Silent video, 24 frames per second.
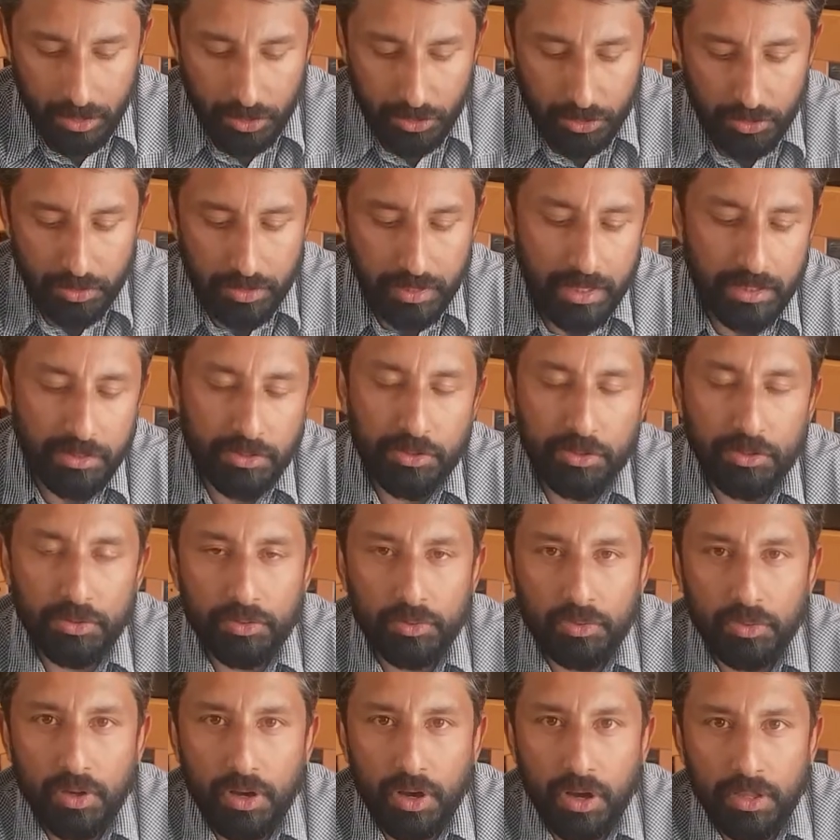To get
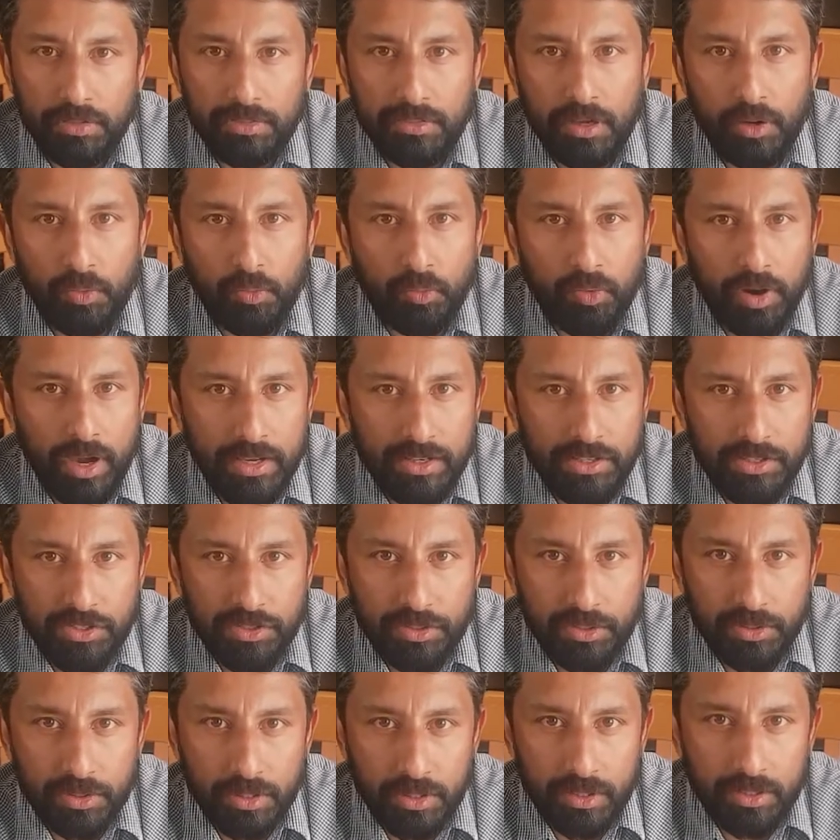to the white
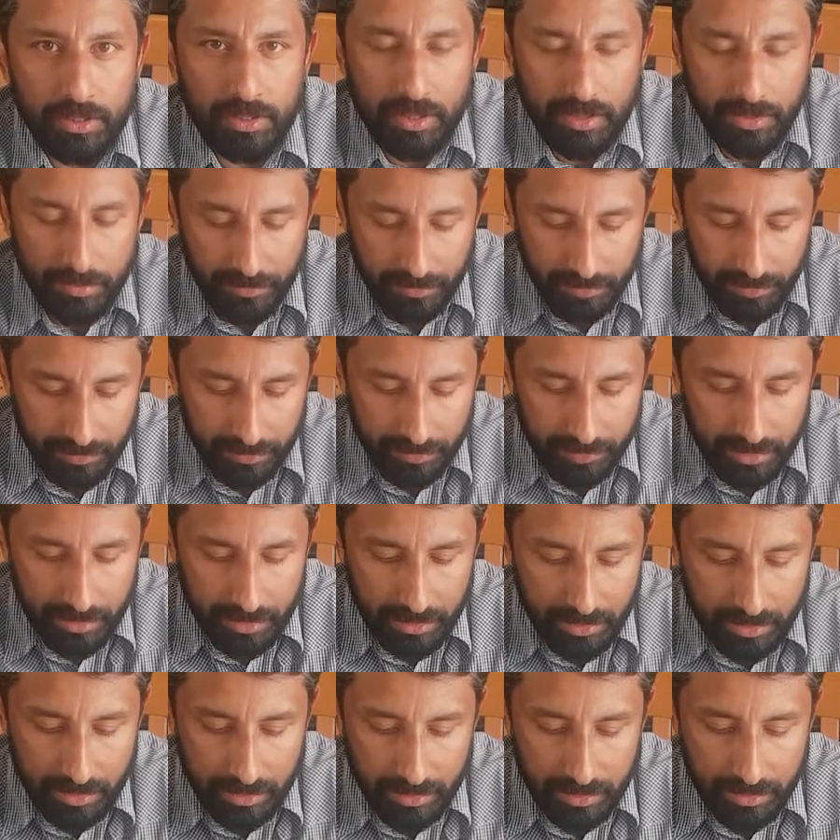sugar,
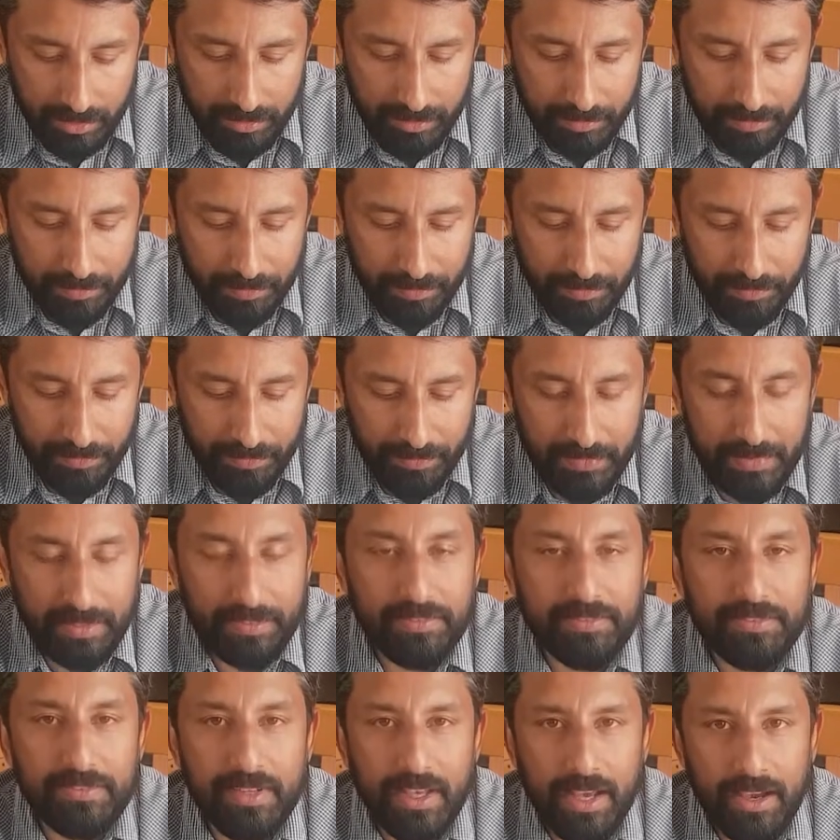this
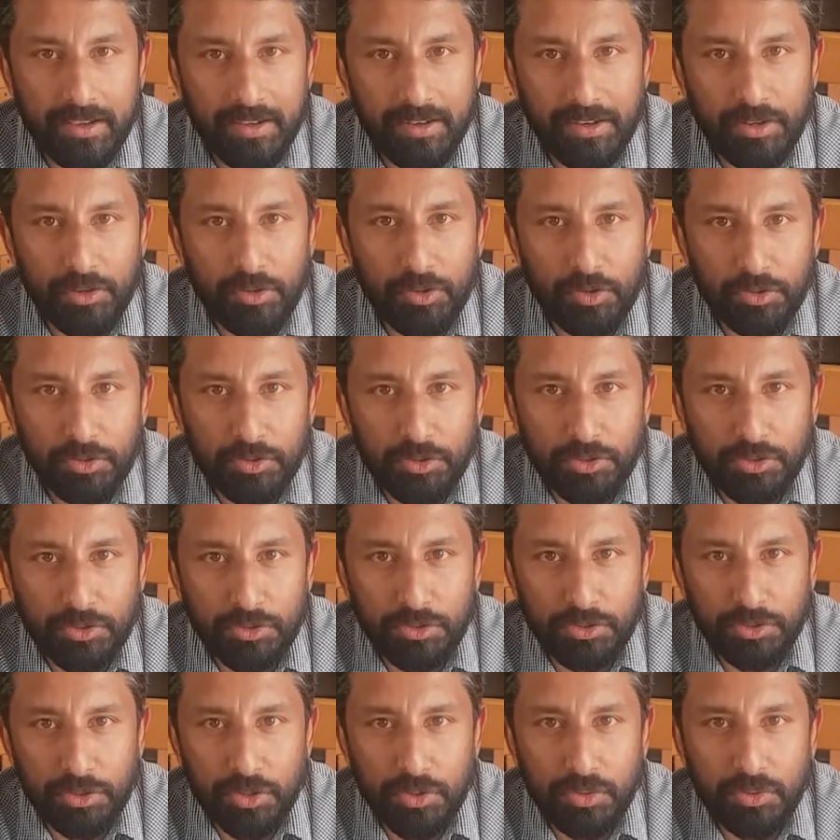jaggery go
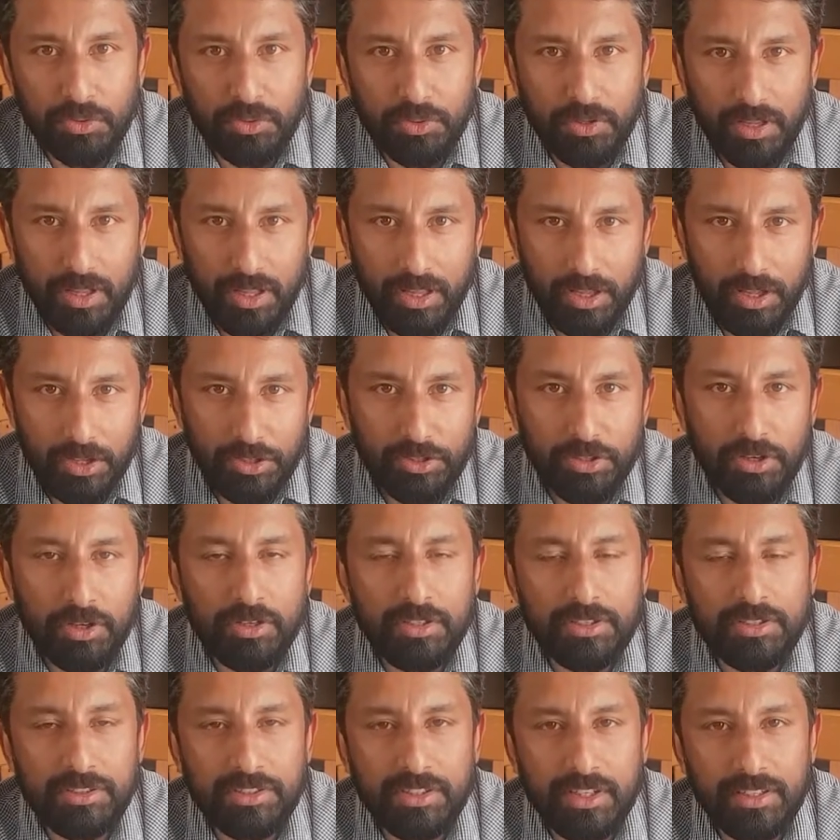through
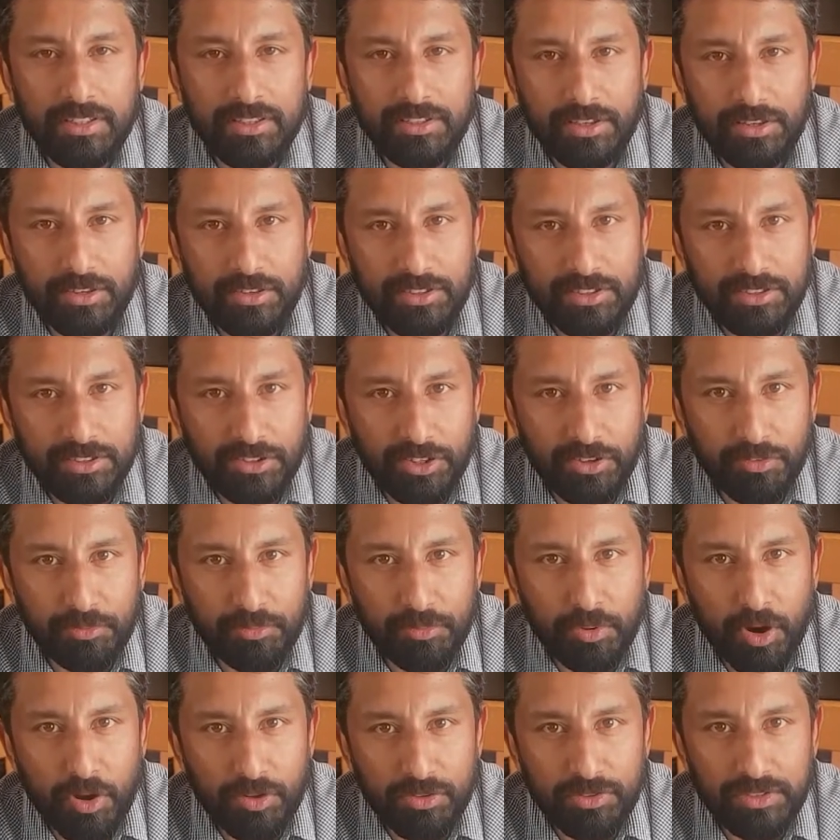tons and tons of
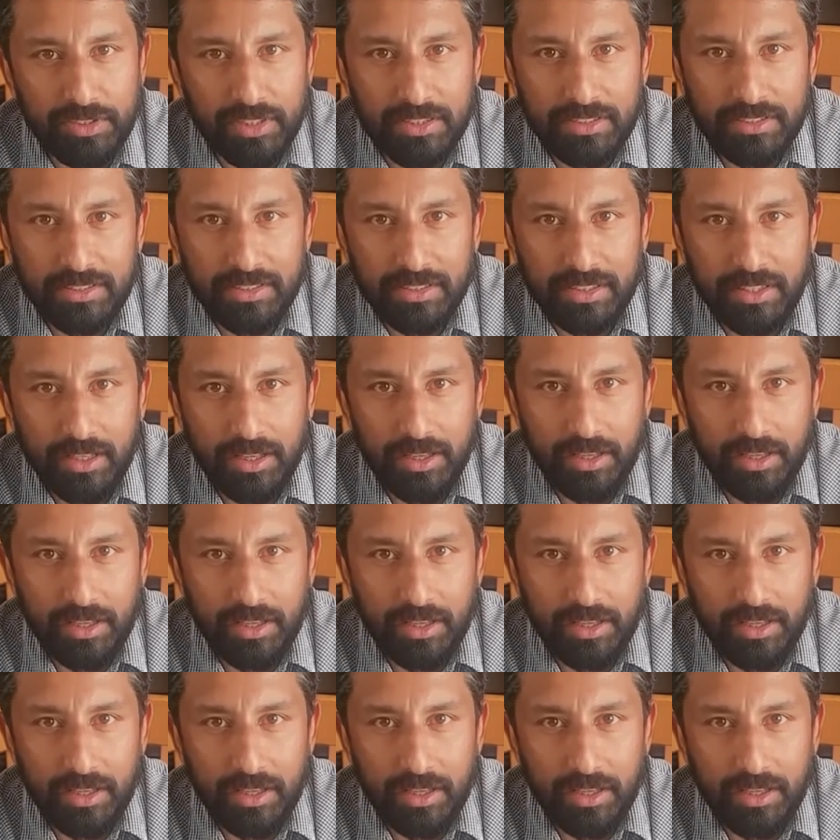process.